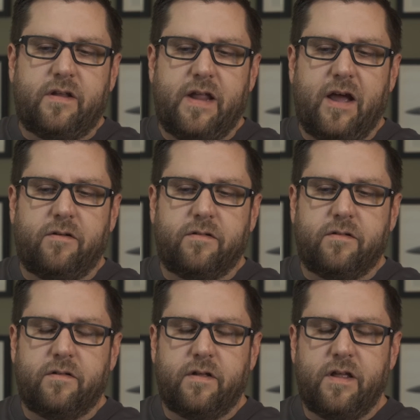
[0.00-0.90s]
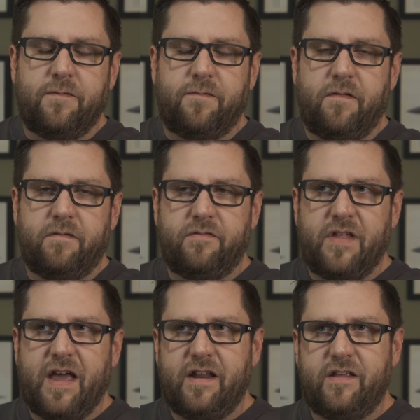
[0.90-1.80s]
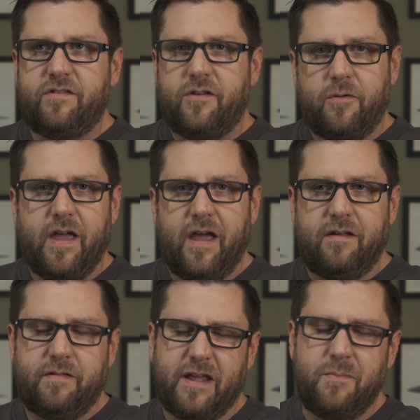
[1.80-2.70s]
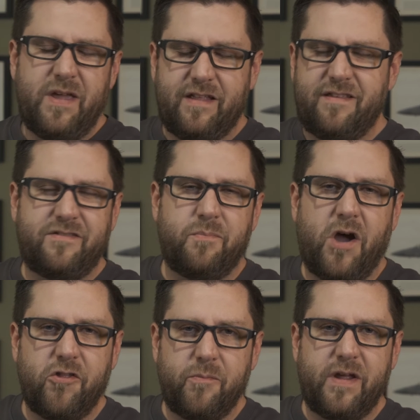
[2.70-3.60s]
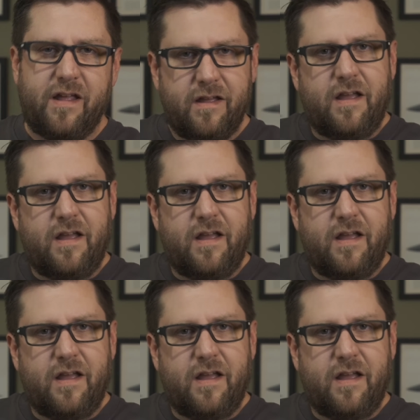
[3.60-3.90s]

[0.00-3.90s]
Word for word: Now, if that is okay, like me, it doesn't bother me.